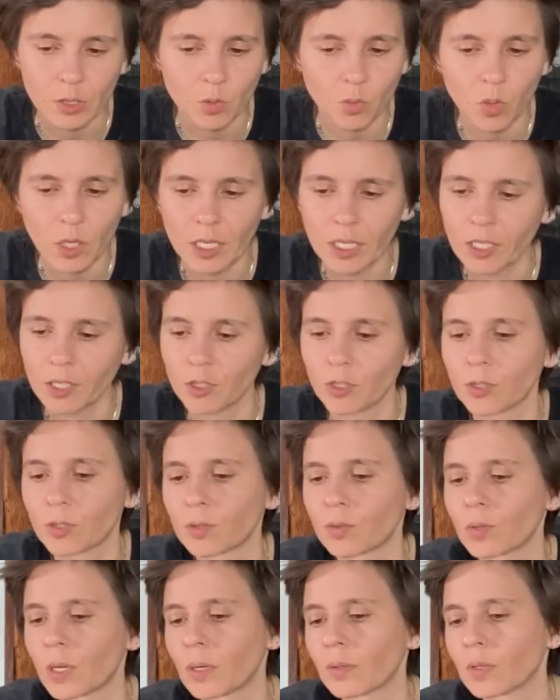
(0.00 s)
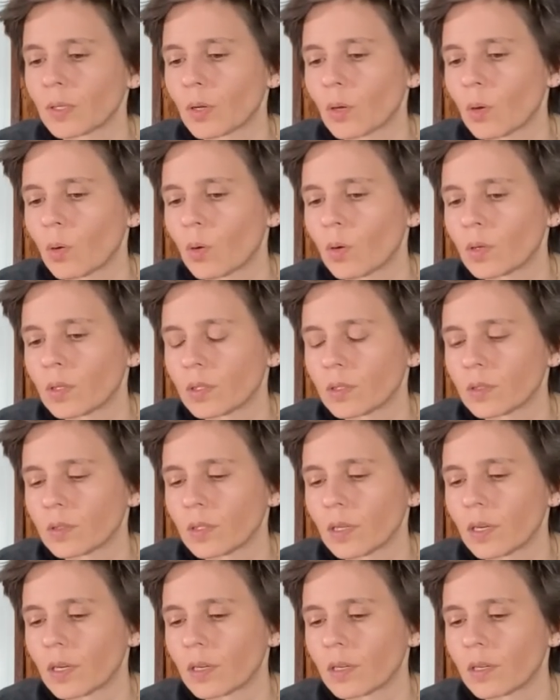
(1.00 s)
waiting just around the corner
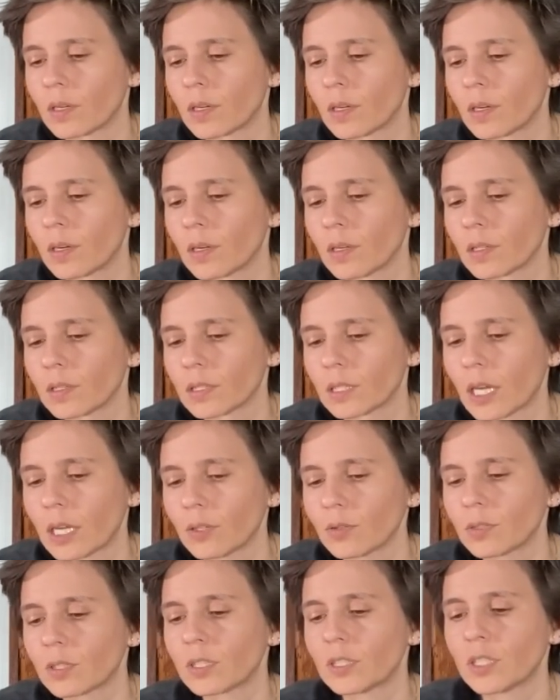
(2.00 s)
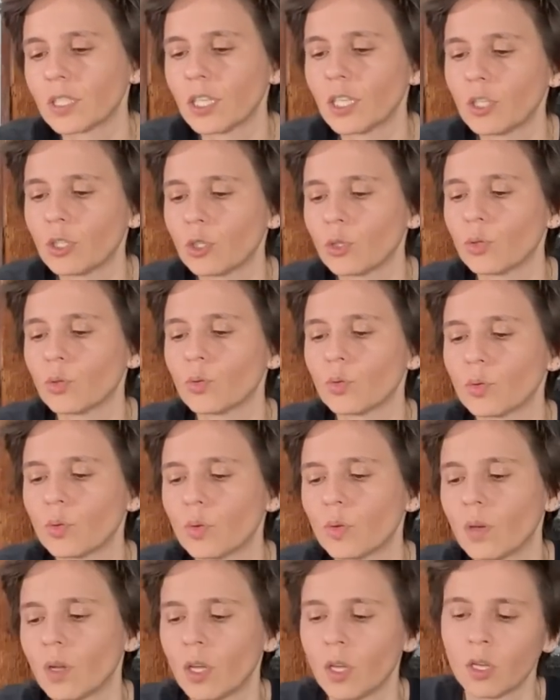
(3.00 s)
there. So I don't see you.
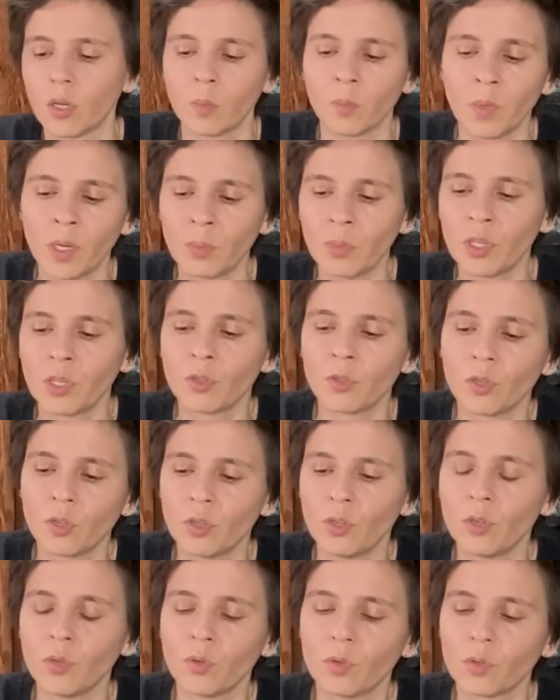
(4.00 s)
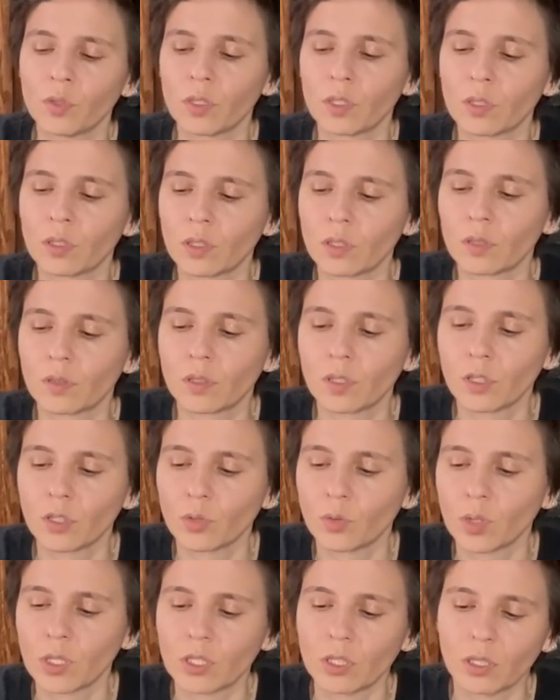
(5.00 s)
Maybe you knew this
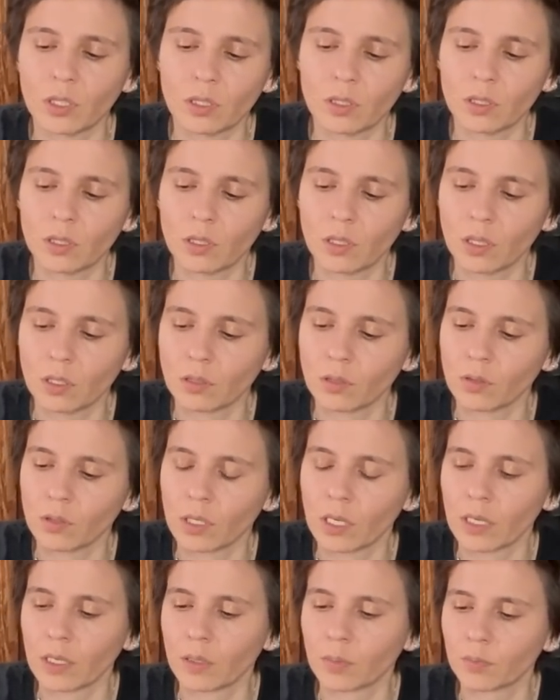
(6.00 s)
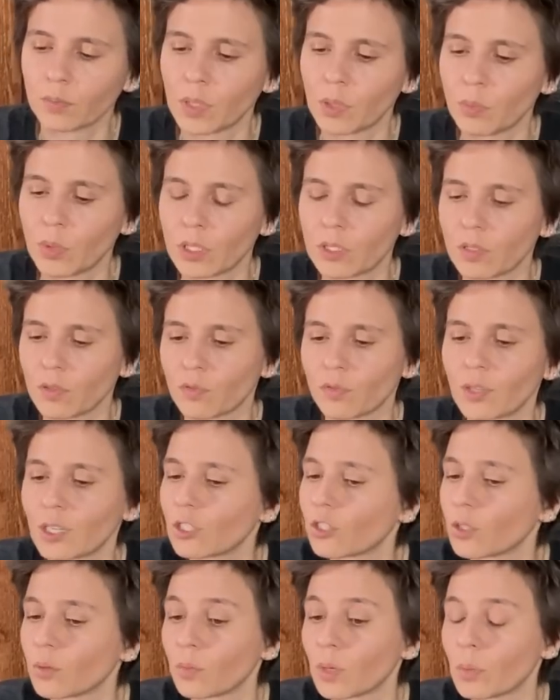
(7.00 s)
situation because it does look like maybe it's a
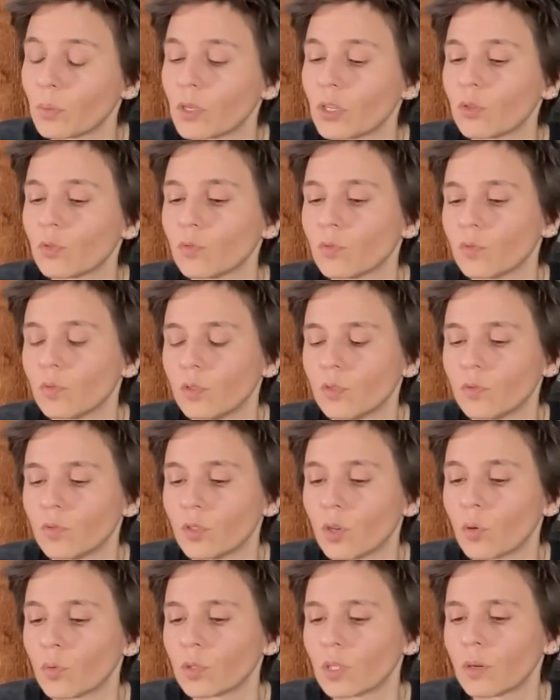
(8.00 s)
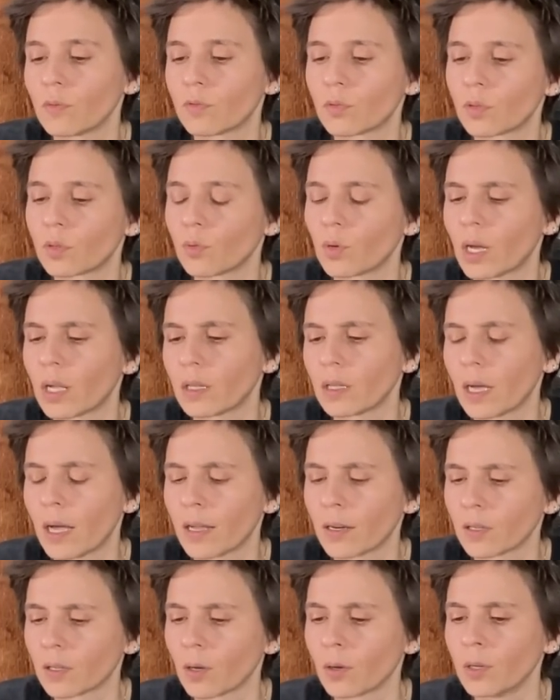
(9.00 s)
friendship, maybe you've known them for a while,
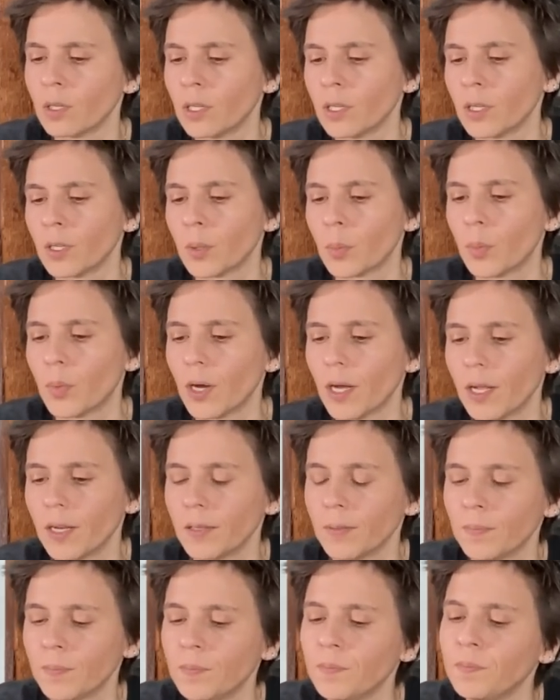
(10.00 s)
I don't know. But